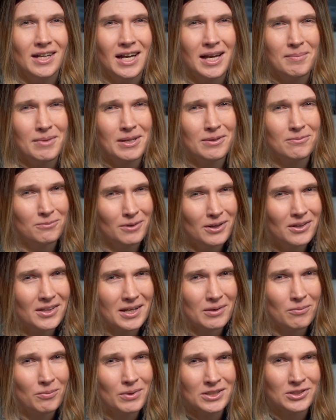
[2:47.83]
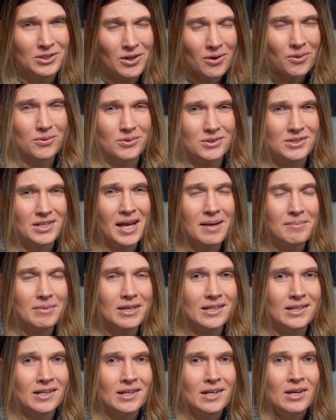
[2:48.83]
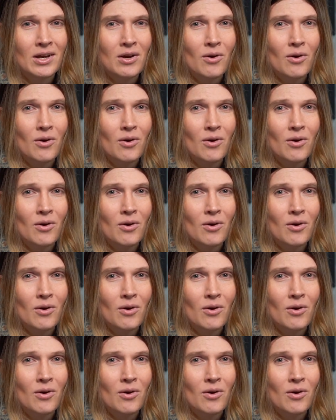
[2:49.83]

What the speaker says: I mean, really, we don't. I mean,